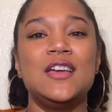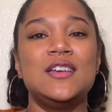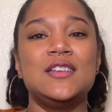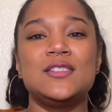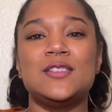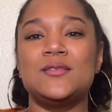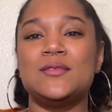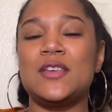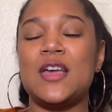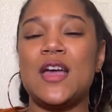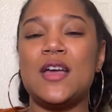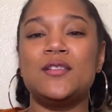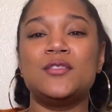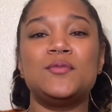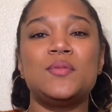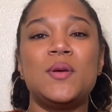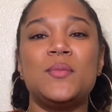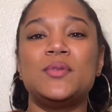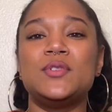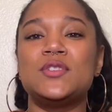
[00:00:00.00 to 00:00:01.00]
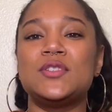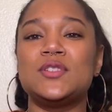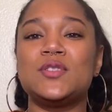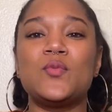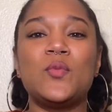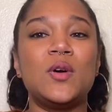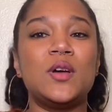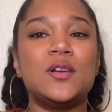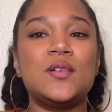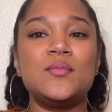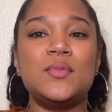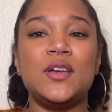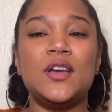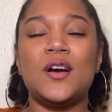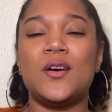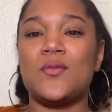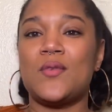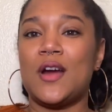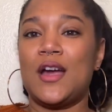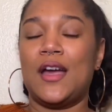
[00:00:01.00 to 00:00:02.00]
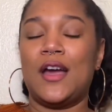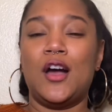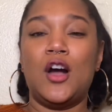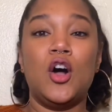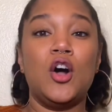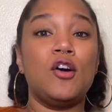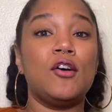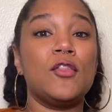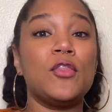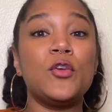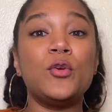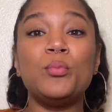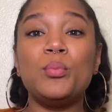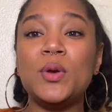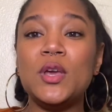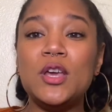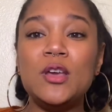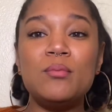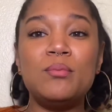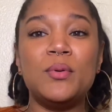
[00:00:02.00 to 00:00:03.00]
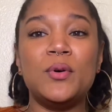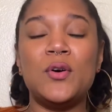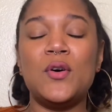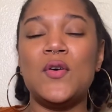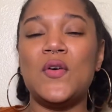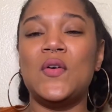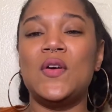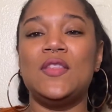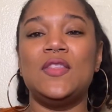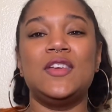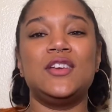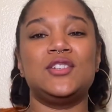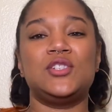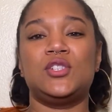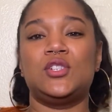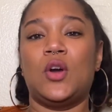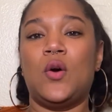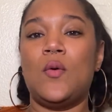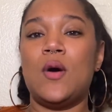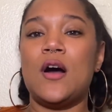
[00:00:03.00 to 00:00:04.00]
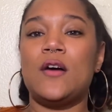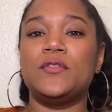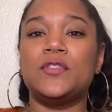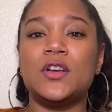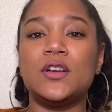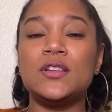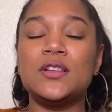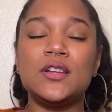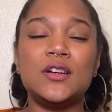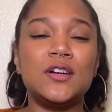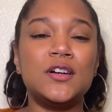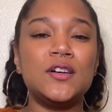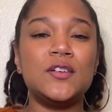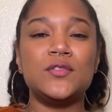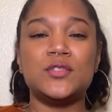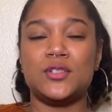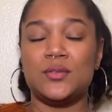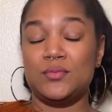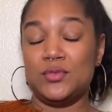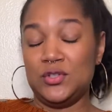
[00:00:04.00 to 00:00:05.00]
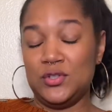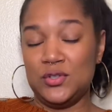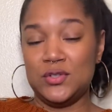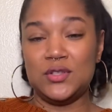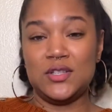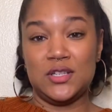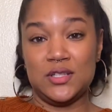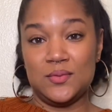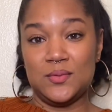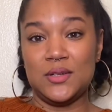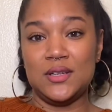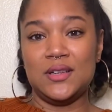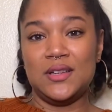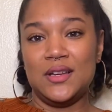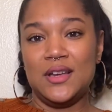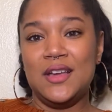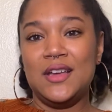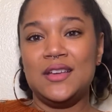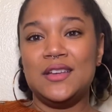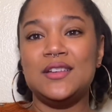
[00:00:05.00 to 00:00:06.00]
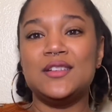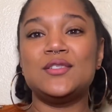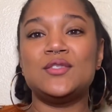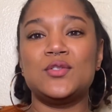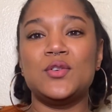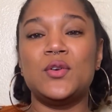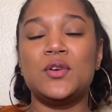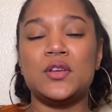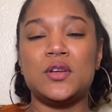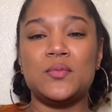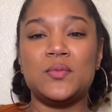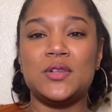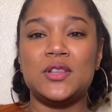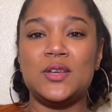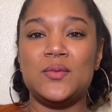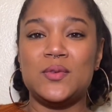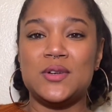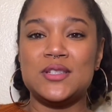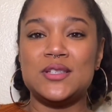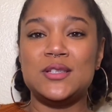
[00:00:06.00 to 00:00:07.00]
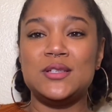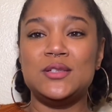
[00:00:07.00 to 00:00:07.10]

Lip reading: sometimes people just want to be around other people and then show off their love, which I'm sure that's what Toya really wants to